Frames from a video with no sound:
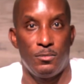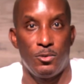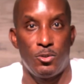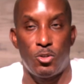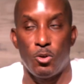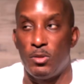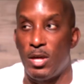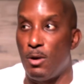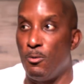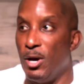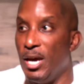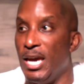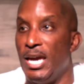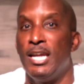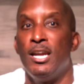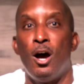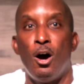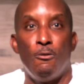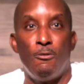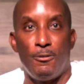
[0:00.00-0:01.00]
So they were
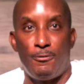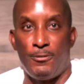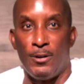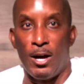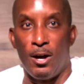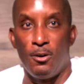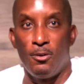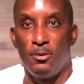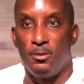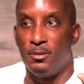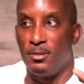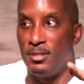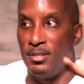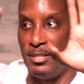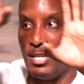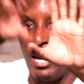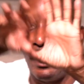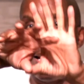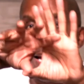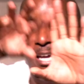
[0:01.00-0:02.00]
in overflow.
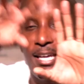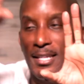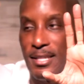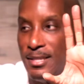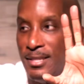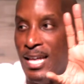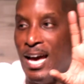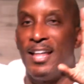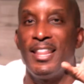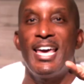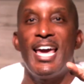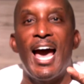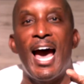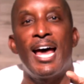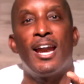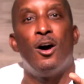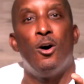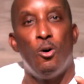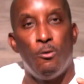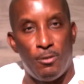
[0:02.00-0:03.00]
Now they now they
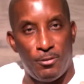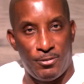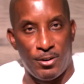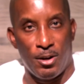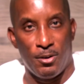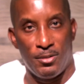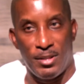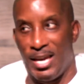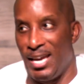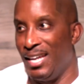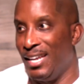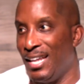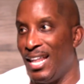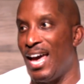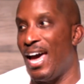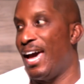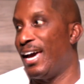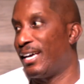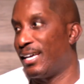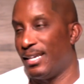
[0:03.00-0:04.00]
out of overflow. They in
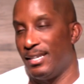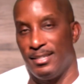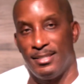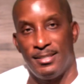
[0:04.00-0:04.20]
lack.